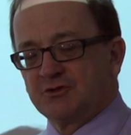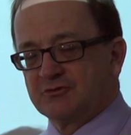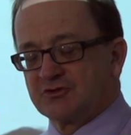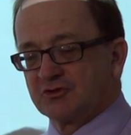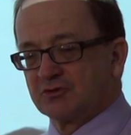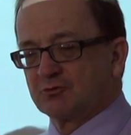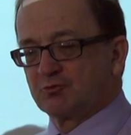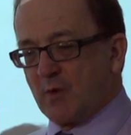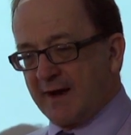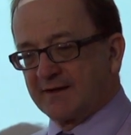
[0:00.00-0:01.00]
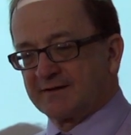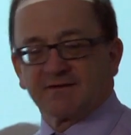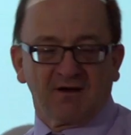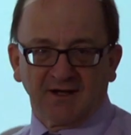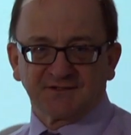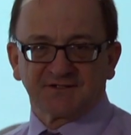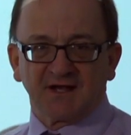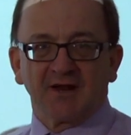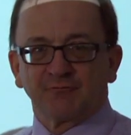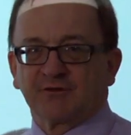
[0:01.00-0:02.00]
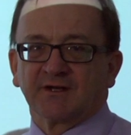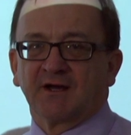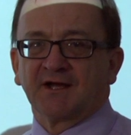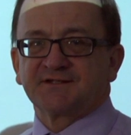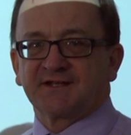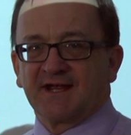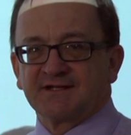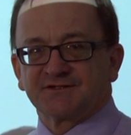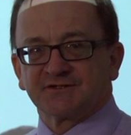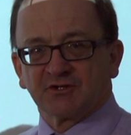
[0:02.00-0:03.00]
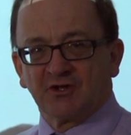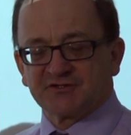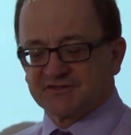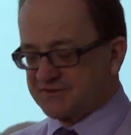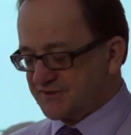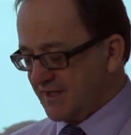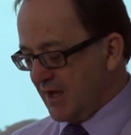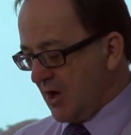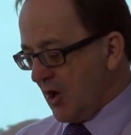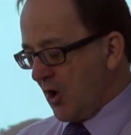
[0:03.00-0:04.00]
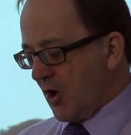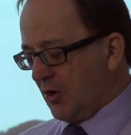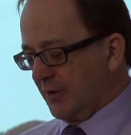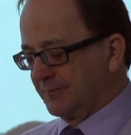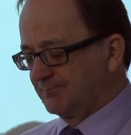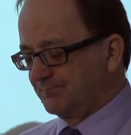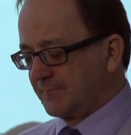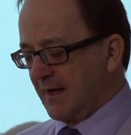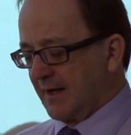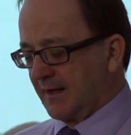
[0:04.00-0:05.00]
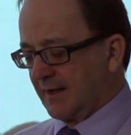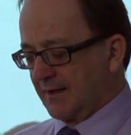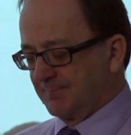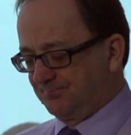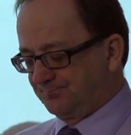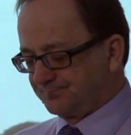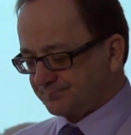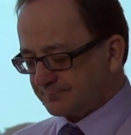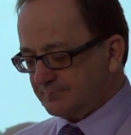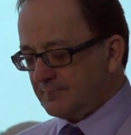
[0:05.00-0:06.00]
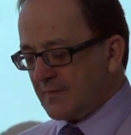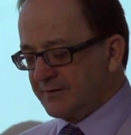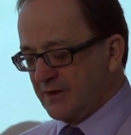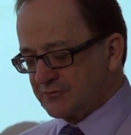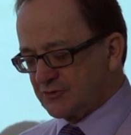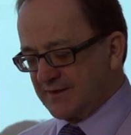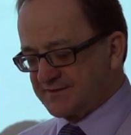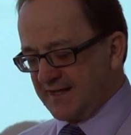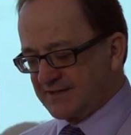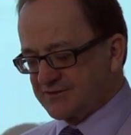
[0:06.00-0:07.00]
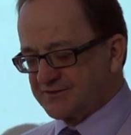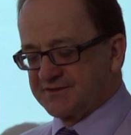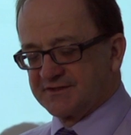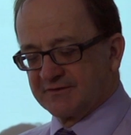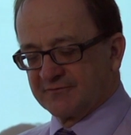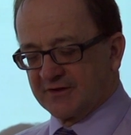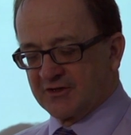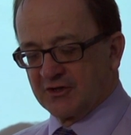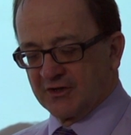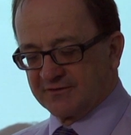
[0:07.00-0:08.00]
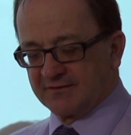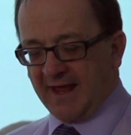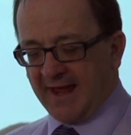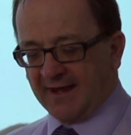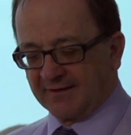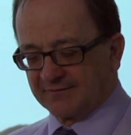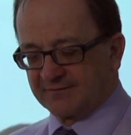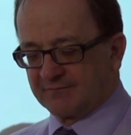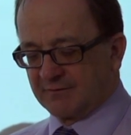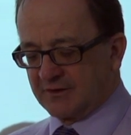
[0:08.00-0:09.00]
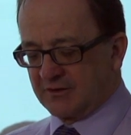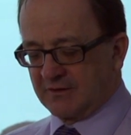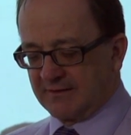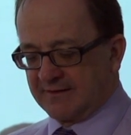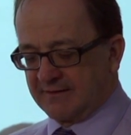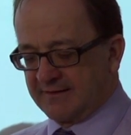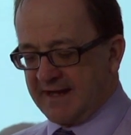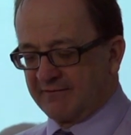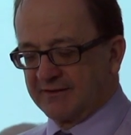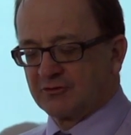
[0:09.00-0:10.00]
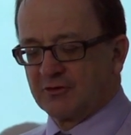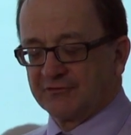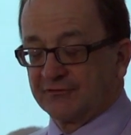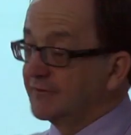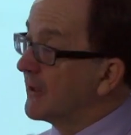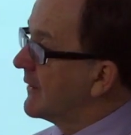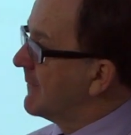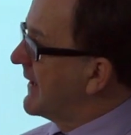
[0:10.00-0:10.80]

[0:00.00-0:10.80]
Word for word: you to recognise unrealised gains and losses on uh, you know, transactions that have occurred and carry across, you know, a